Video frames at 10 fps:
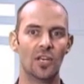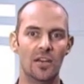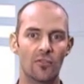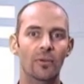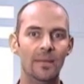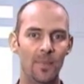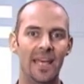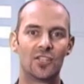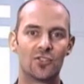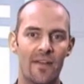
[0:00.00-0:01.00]
replay
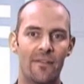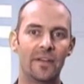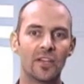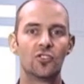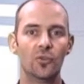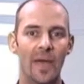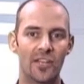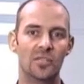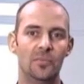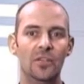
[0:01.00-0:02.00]
traffic to
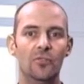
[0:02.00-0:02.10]
actually be